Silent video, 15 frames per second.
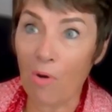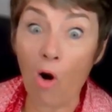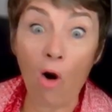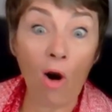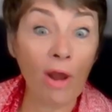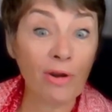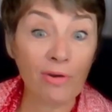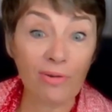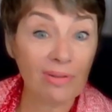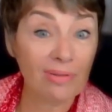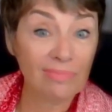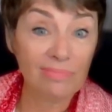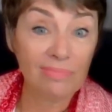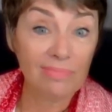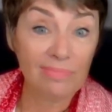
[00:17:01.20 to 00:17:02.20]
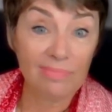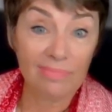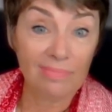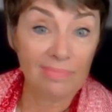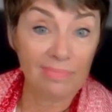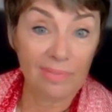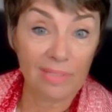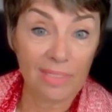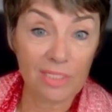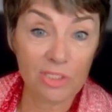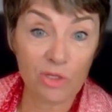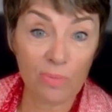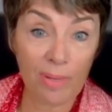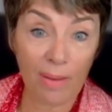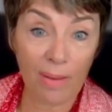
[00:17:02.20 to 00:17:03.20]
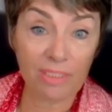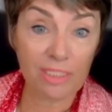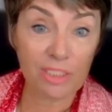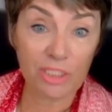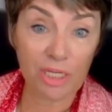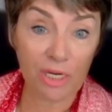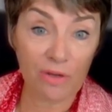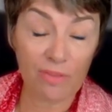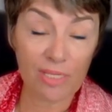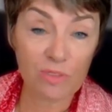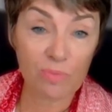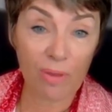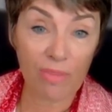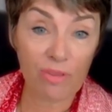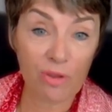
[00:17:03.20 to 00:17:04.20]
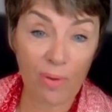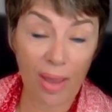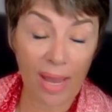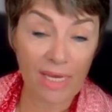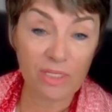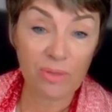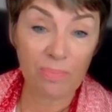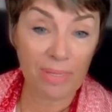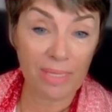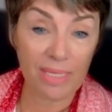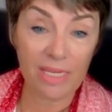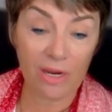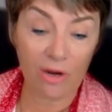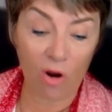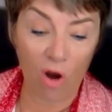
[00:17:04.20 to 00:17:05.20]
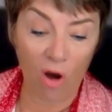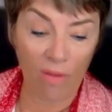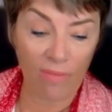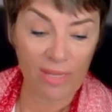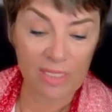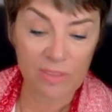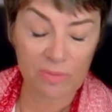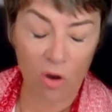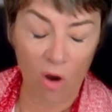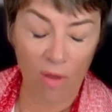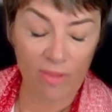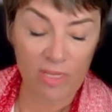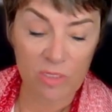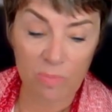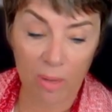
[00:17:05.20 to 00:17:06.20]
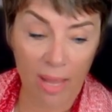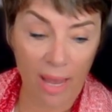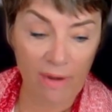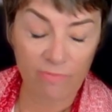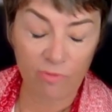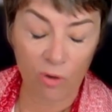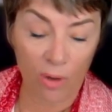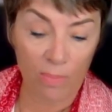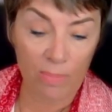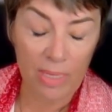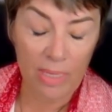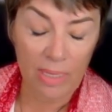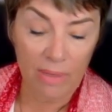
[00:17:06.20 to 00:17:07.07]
honored to be able to share this with you and to be here on this platform.